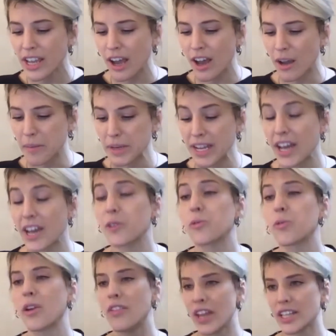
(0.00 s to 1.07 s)
and how to
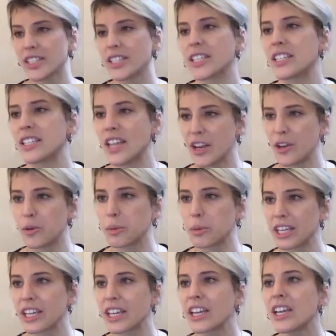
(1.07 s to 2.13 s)
run that sustainably.